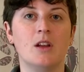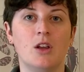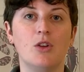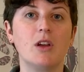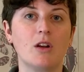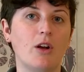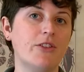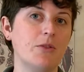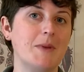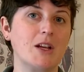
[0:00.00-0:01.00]
You can
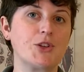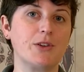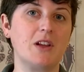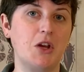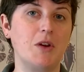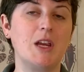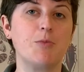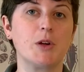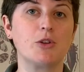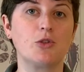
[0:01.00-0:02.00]
also make sure that you
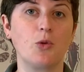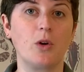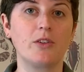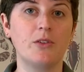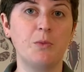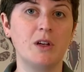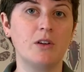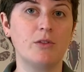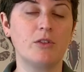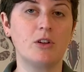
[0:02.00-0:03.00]
keep your doors and
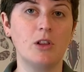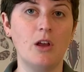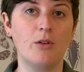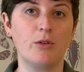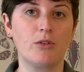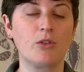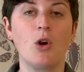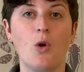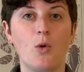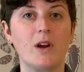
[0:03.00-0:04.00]
windows closed or